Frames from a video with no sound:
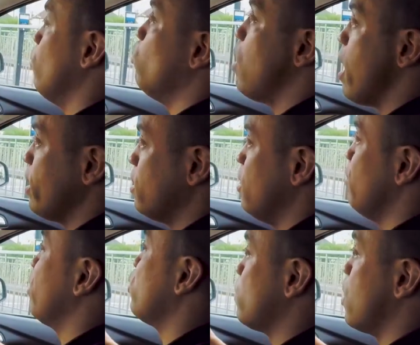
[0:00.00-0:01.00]
Why?
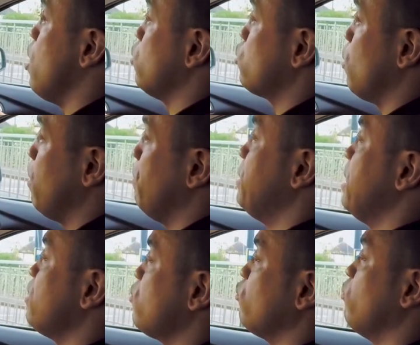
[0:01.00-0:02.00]
Because we can't stop on
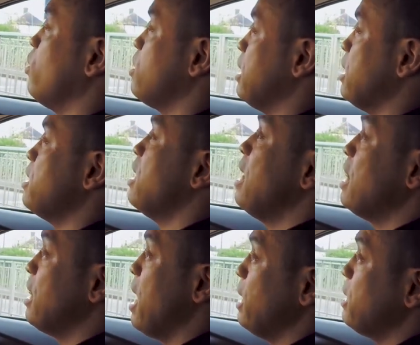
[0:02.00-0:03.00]
pedestrian crossings.
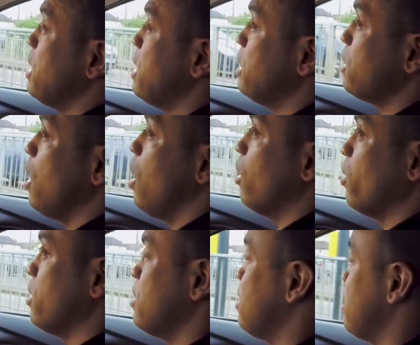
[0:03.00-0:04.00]
That is
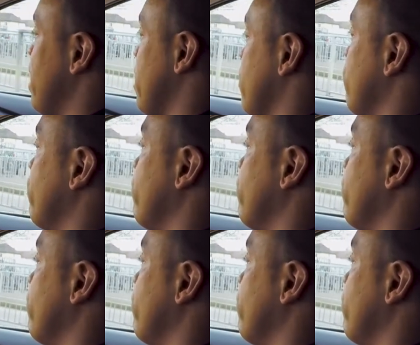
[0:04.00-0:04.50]
unsafe.